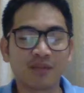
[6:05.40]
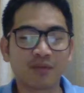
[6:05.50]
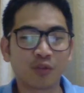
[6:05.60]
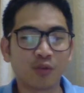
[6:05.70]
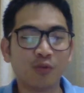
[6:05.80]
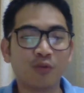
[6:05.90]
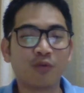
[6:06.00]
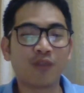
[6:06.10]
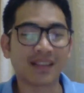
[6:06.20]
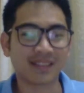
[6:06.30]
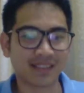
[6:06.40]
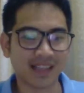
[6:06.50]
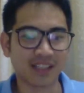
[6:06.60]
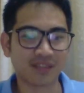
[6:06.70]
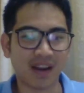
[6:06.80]
too fast
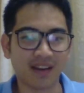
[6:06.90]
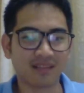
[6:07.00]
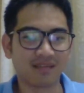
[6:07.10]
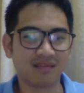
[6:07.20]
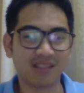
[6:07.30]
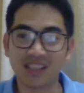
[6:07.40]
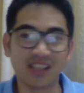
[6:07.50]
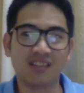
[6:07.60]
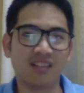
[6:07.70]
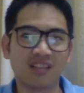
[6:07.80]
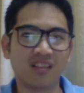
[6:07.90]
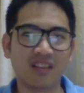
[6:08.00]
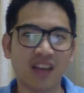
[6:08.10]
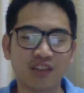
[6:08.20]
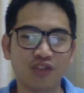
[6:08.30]
satisfied. Let's say
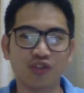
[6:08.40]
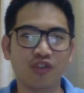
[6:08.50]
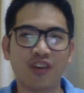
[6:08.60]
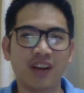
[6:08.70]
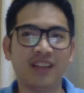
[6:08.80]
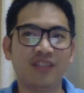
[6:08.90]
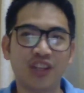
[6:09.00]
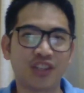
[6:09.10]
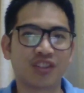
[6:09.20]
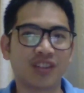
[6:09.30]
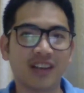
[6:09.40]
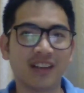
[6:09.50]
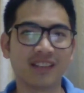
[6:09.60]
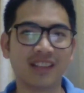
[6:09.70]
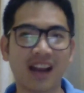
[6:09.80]
at June you already reached
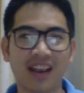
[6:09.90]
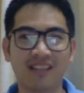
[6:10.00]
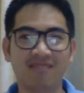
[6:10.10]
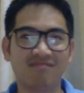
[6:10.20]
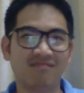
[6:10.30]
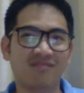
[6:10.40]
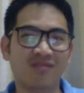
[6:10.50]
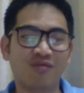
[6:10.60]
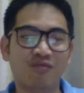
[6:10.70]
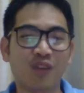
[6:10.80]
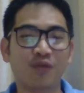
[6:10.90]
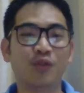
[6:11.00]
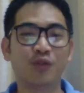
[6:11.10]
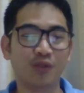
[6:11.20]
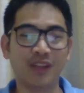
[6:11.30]
the target. What will you
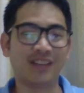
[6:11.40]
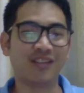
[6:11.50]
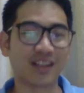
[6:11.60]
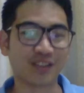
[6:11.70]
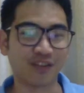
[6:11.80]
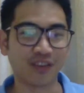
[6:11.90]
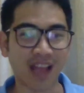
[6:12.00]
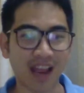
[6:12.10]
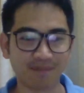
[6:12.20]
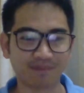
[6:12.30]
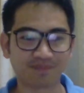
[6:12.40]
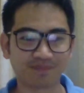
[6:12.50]
do in the rest of your time?